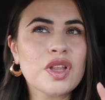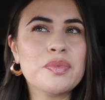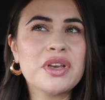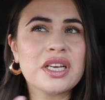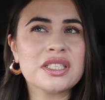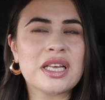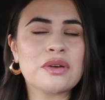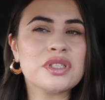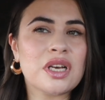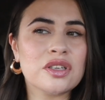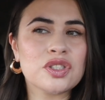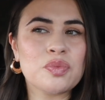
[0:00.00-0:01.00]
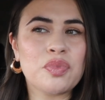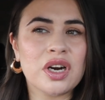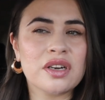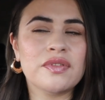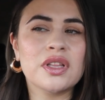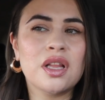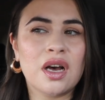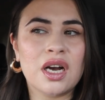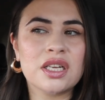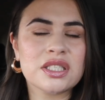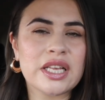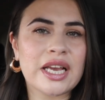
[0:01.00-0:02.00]
because that was also part of a
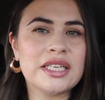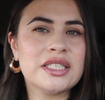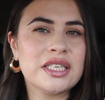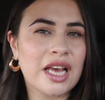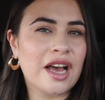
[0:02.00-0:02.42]
loss like i did